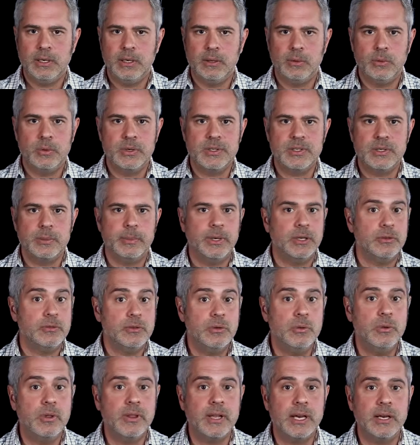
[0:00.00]
was about
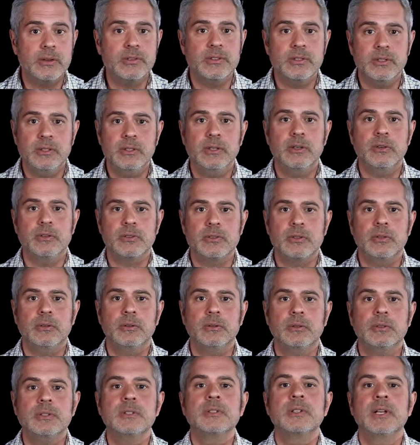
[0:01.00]
2,000 years
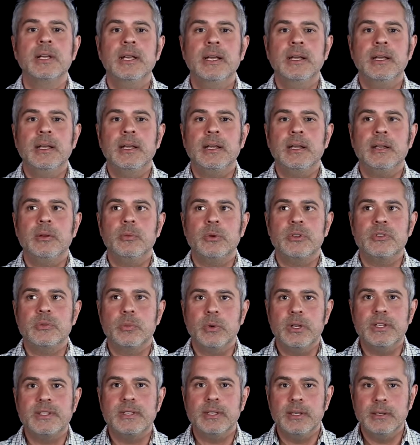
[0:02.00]
old. It was
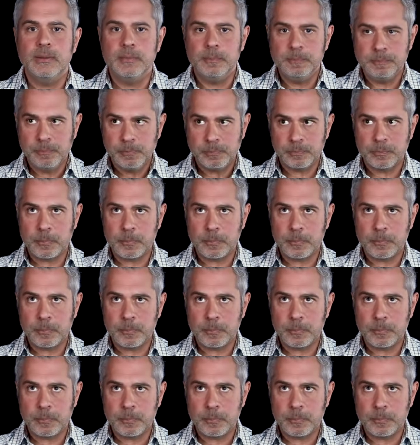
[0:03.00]
written